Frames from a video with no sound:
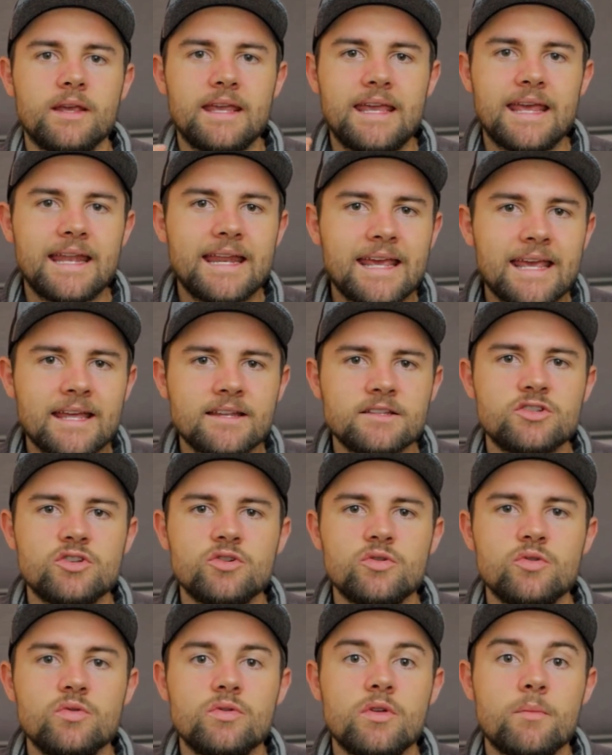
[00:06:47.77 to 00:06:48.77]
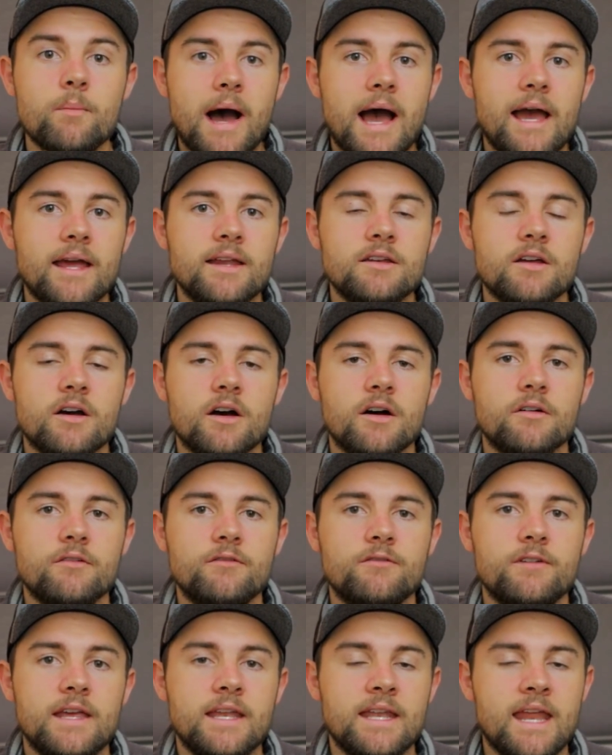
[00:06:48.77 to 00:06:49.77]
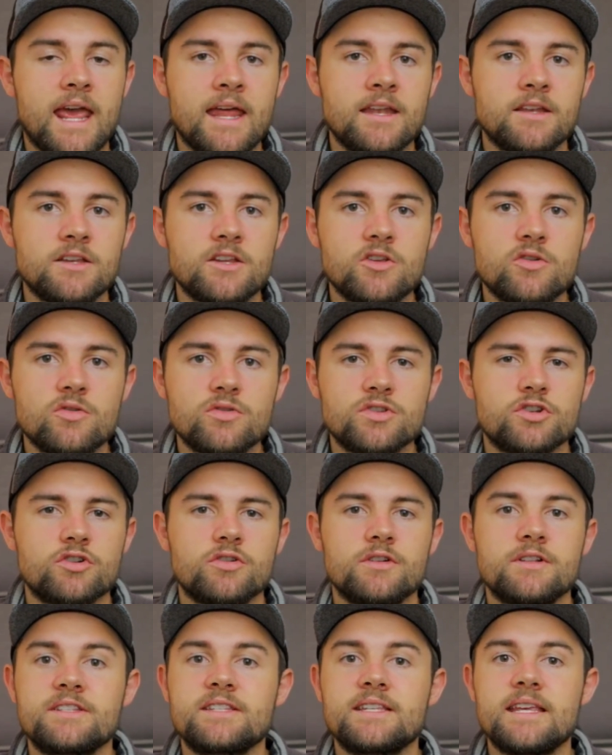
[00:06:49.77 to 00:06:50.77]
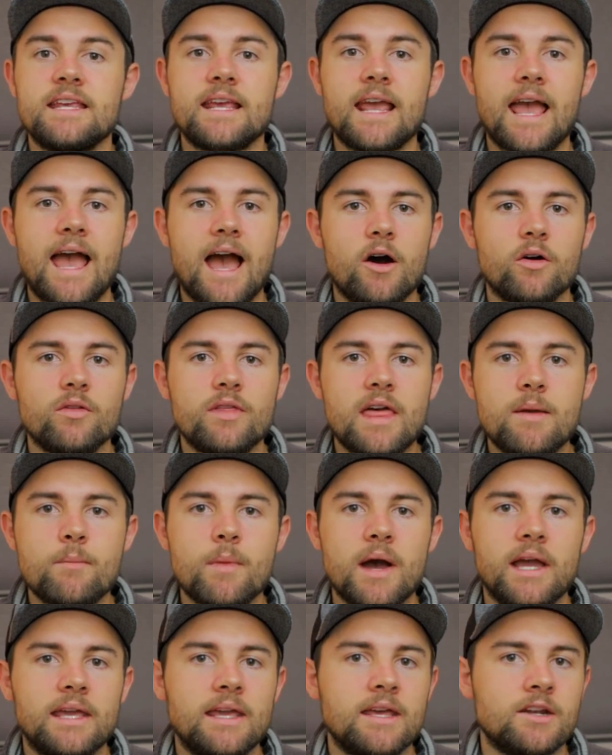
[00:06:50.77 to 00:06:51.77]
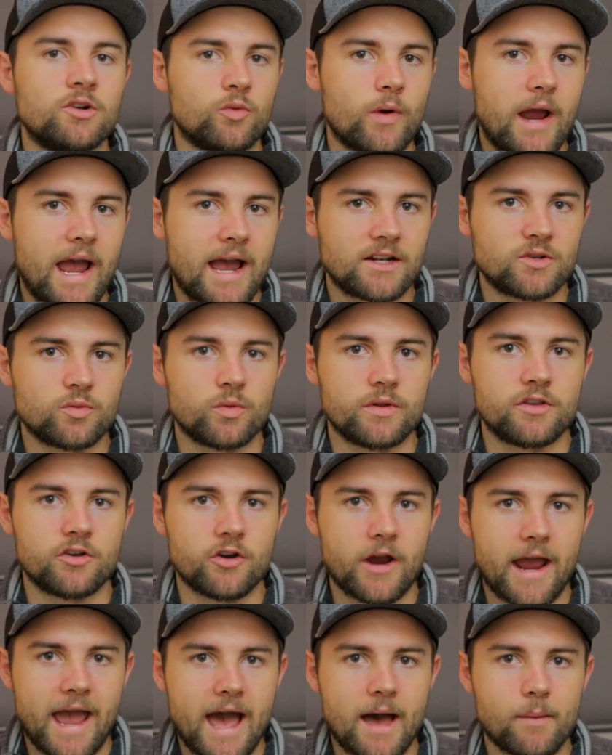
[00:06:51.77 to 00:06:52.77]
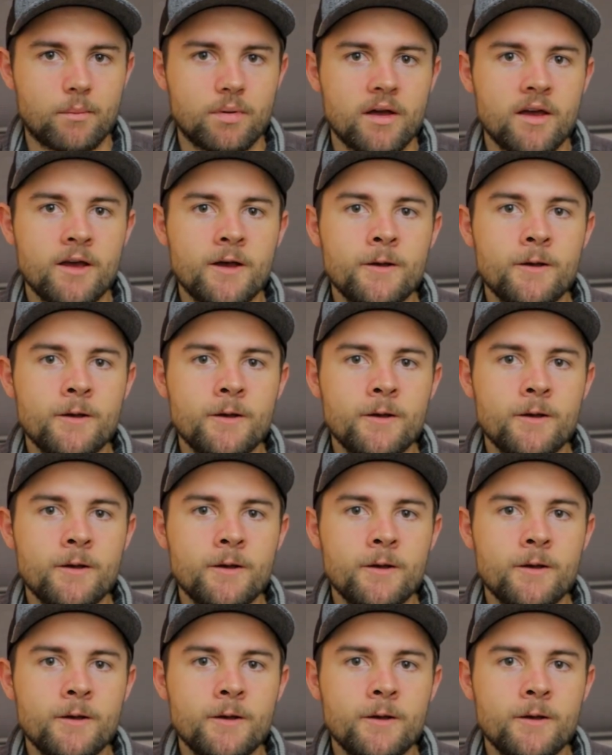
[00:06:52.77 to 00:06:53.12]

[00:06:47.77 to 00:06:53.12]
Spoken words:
getting into the mind of an end user and seeing how they might interact with your app,